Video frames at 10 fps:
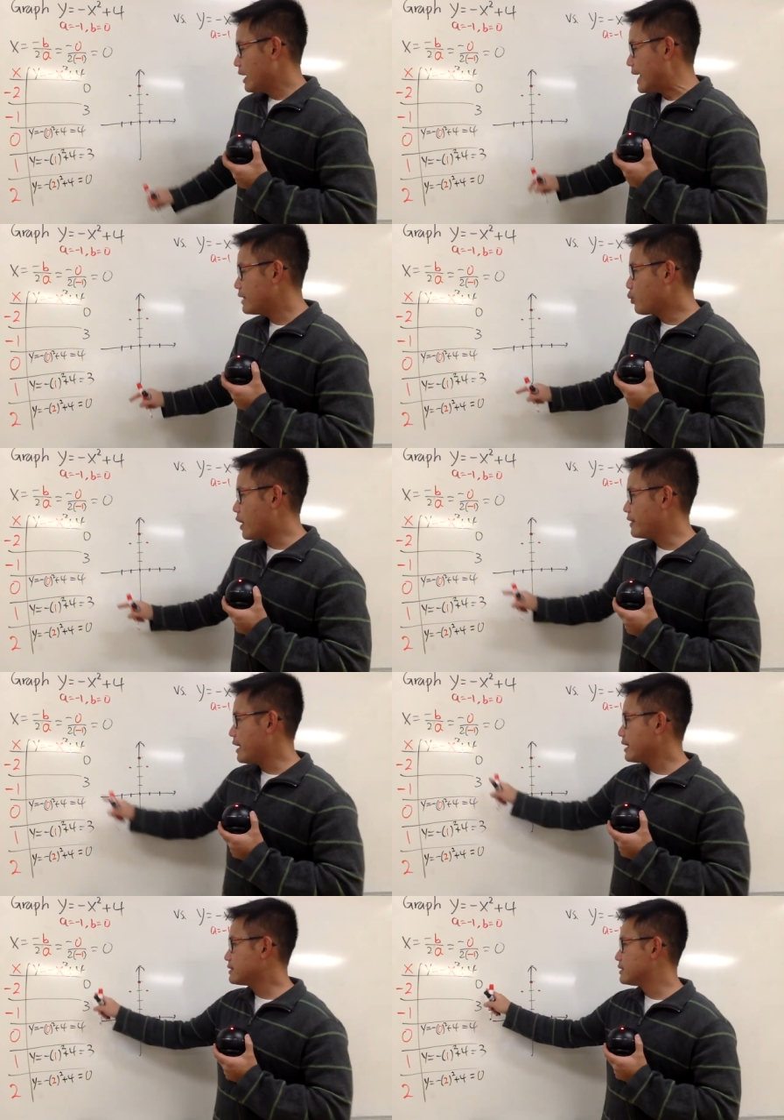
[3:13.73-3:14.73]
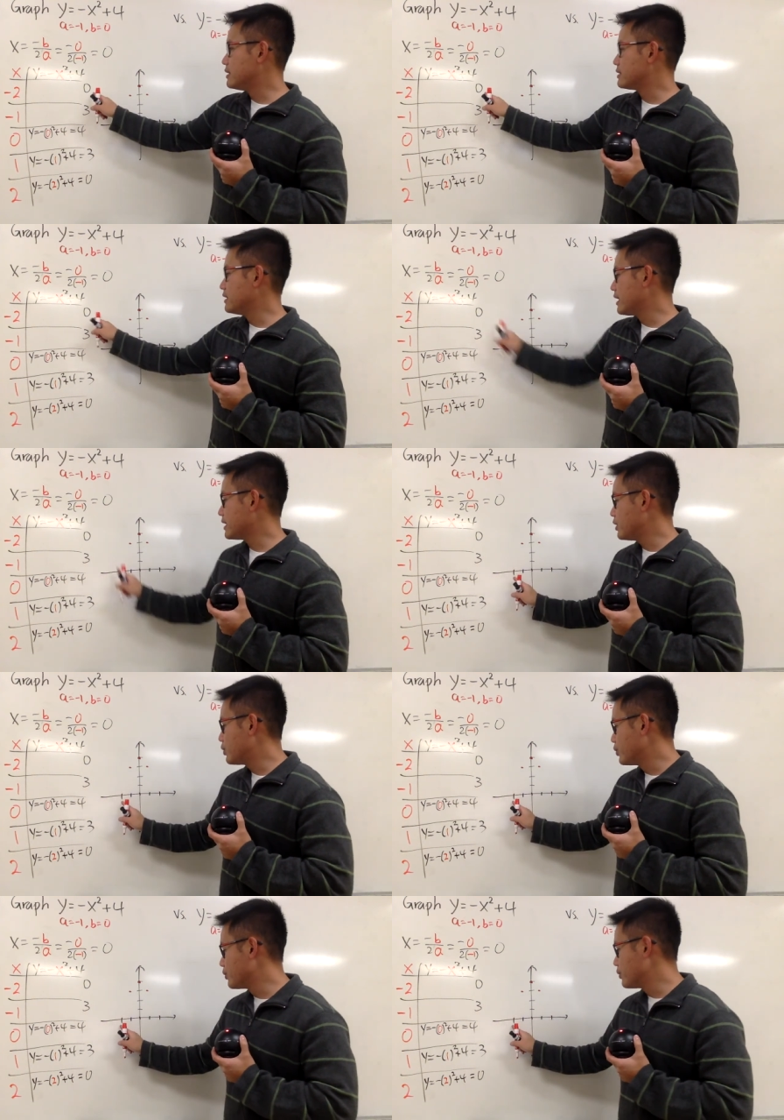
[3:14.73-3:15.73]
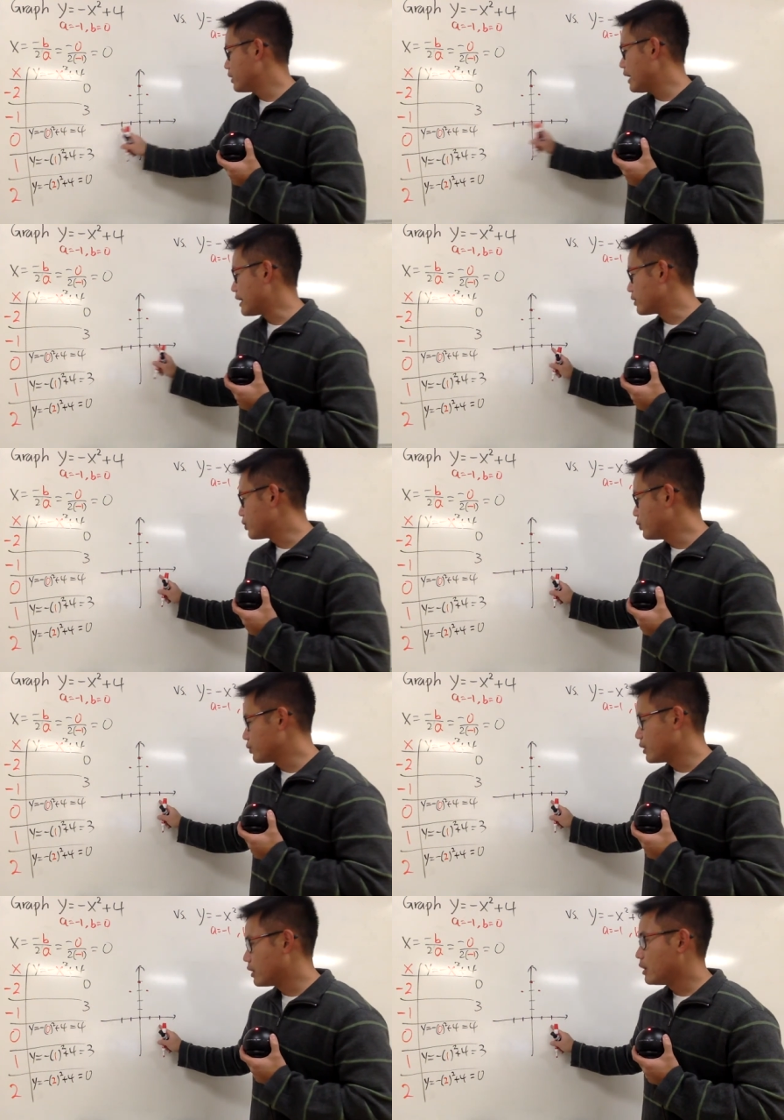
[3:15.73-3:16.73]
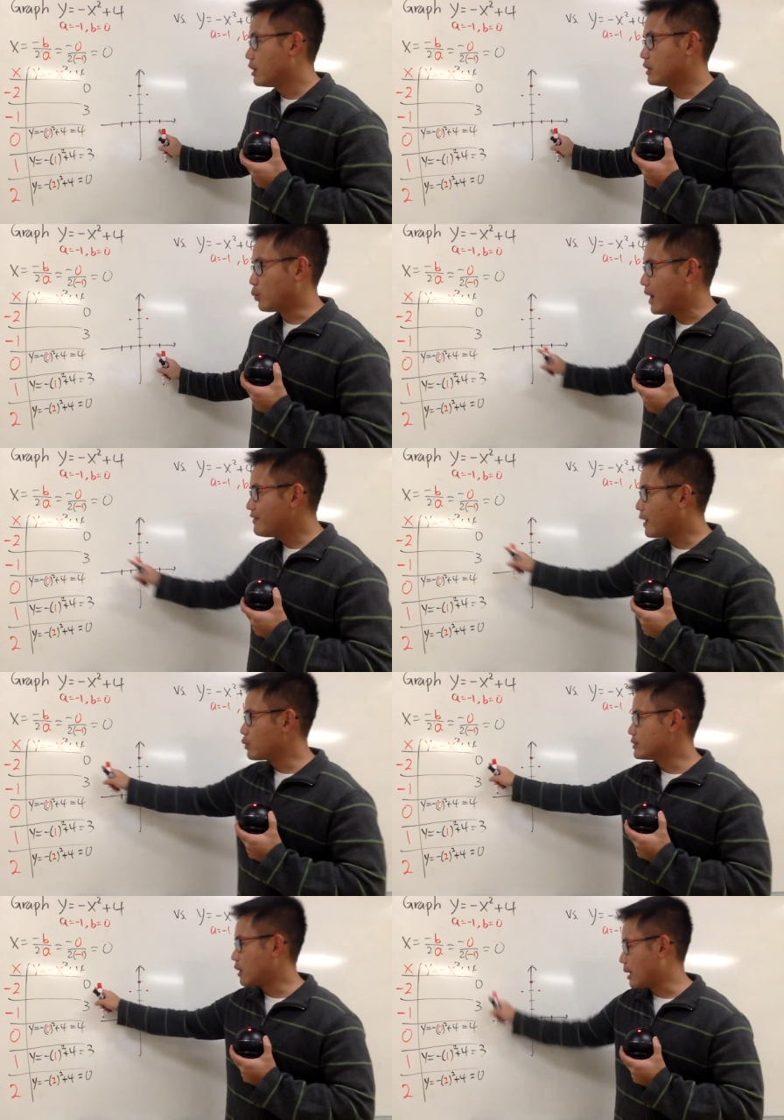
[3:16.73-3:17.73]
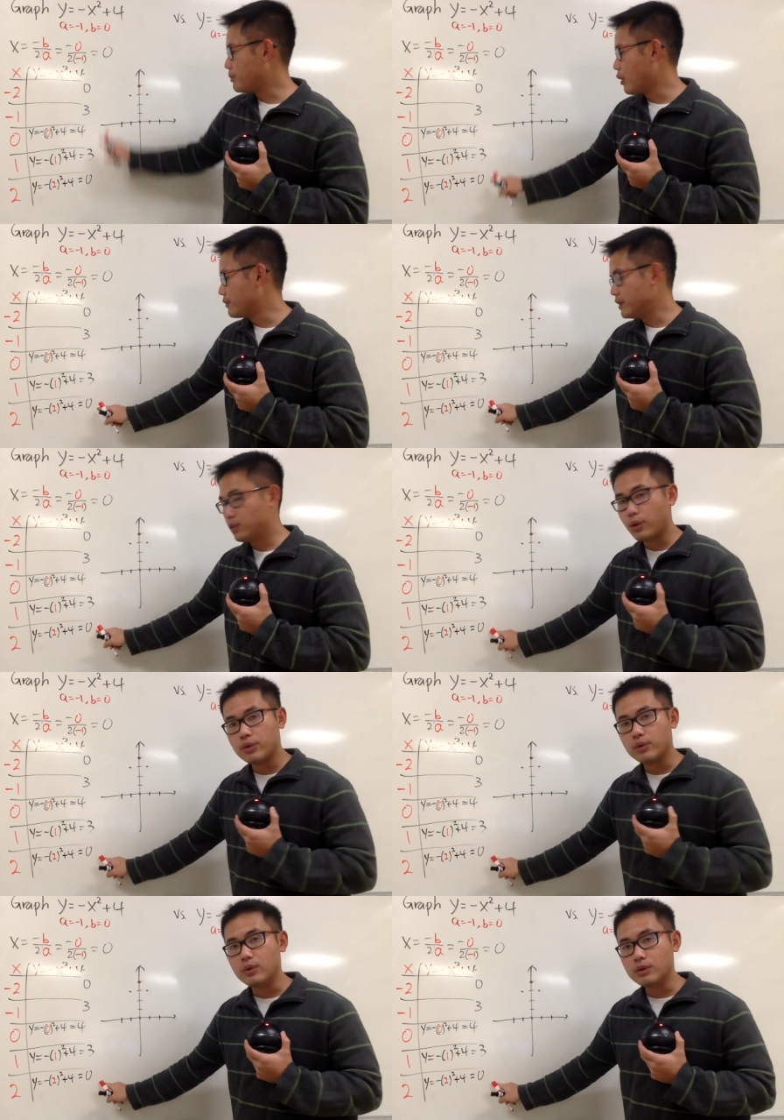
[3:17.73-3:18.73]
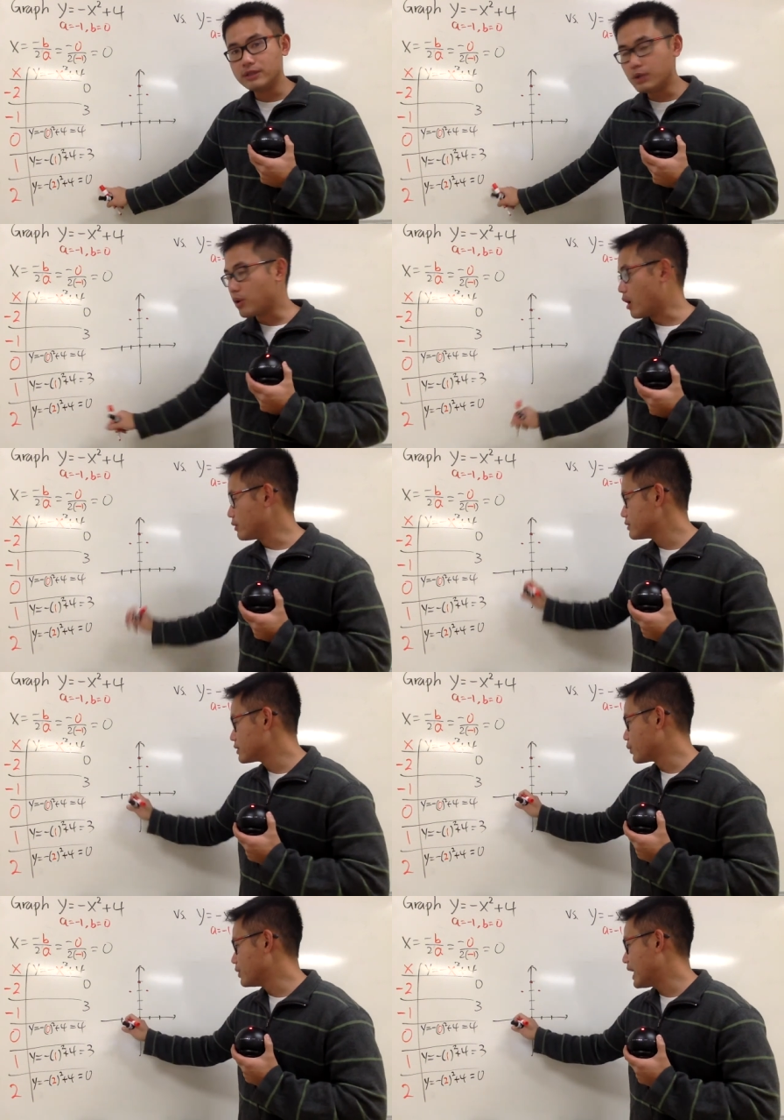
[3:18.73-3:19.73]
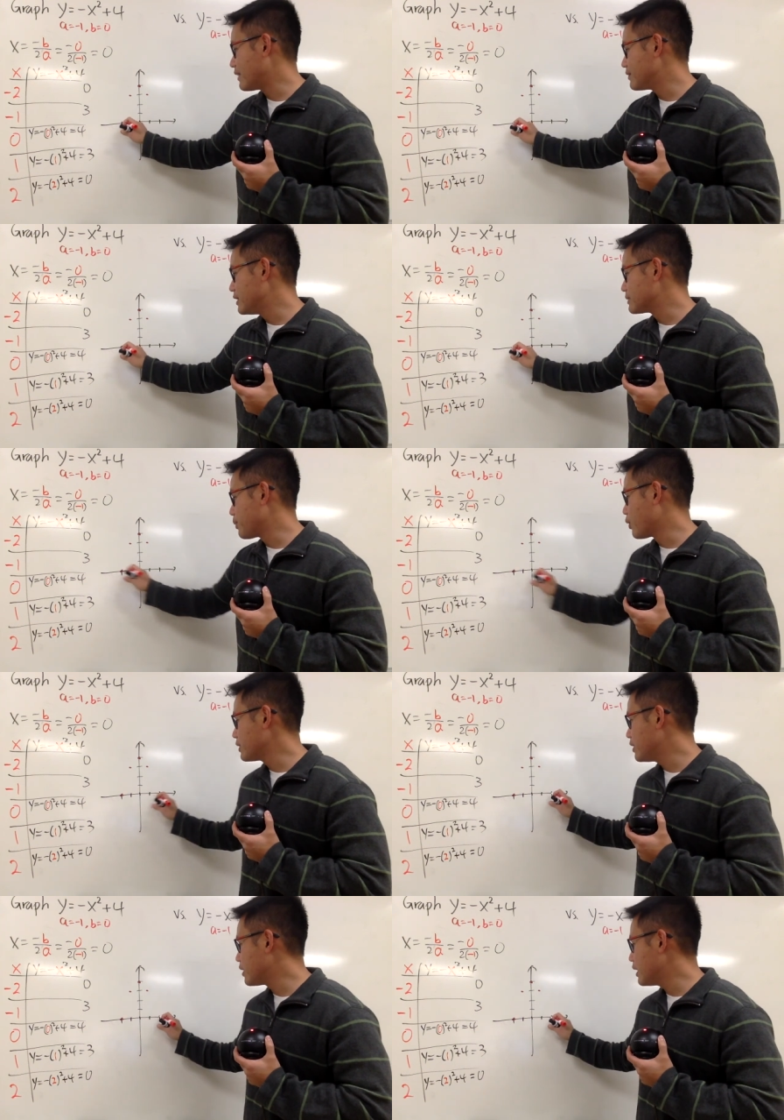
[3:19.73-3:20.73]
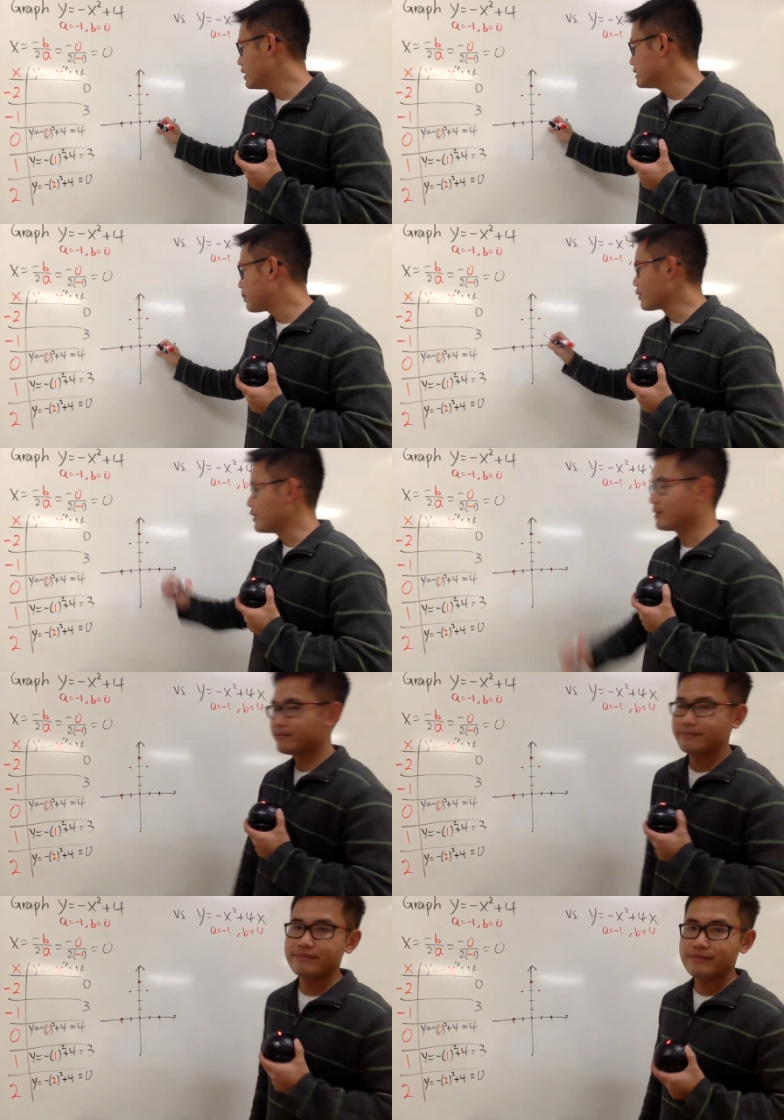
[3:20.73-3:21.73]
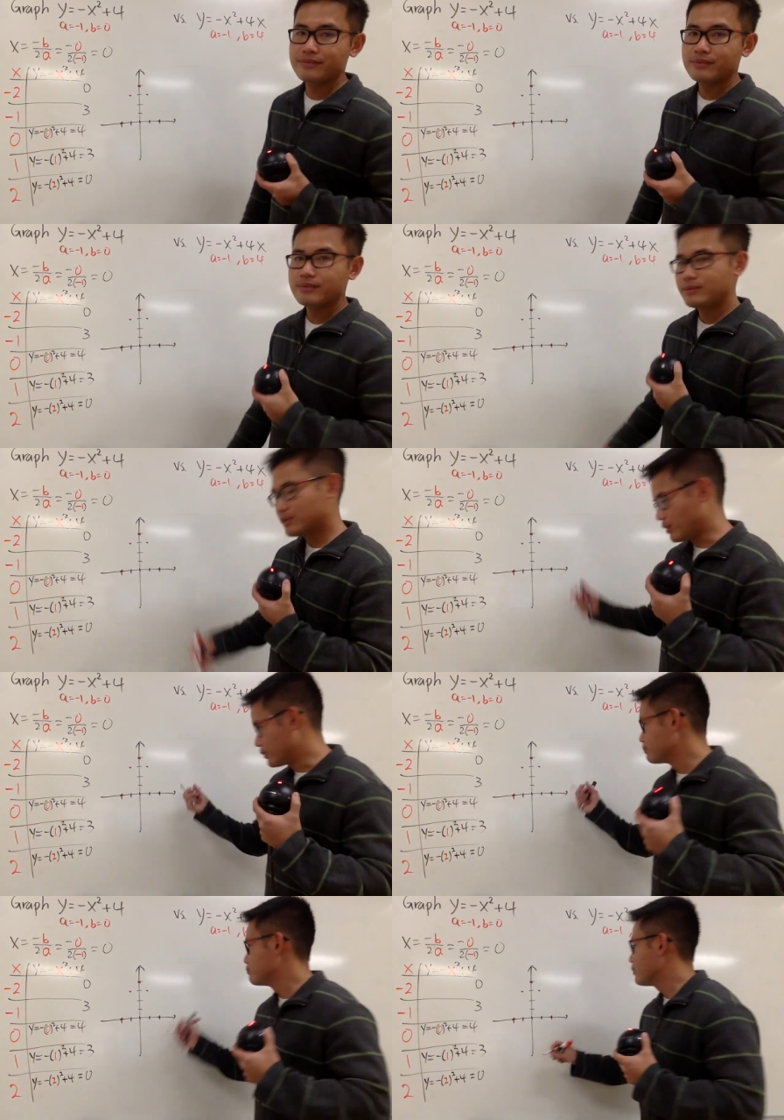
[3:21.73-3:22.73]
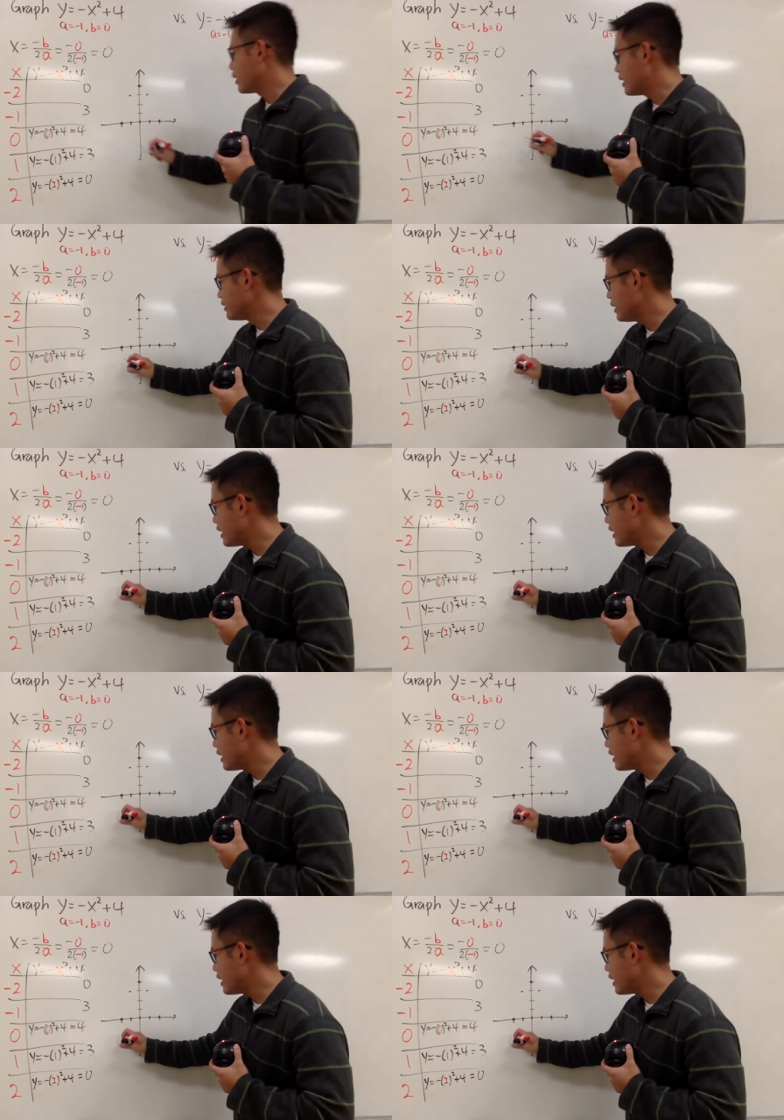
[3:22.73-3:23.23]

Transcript: And when x is negative 2 and 2, the y values are both equal to 0. So we have this point here and this point here. So at the